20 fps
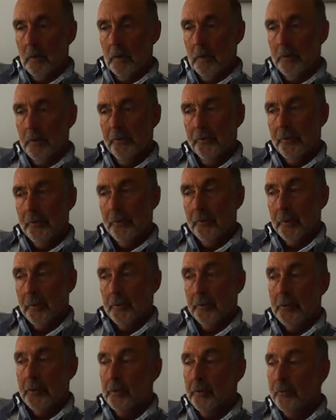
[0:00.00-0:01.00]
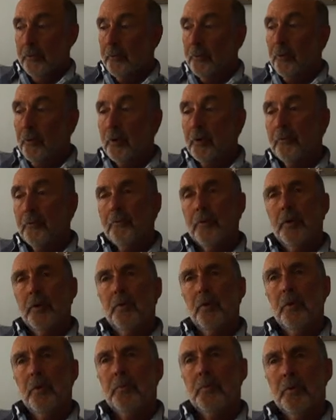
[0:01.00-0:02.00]
There's, I, I think there's a lot of
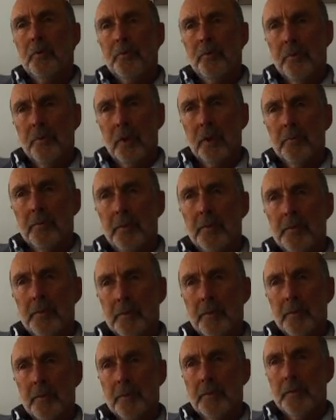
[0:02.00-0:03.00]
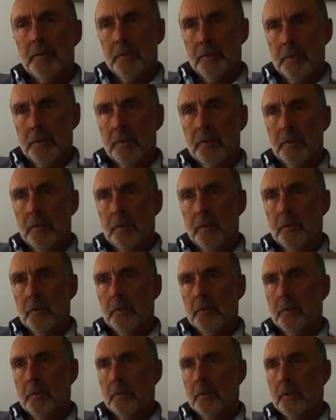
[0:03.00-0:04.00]
variables coming to those
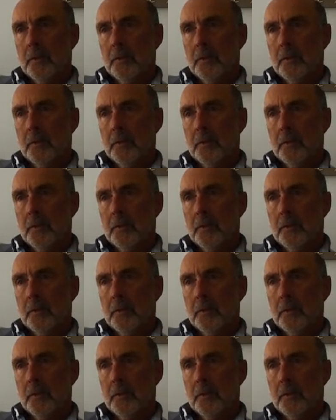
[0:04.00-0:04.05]
too.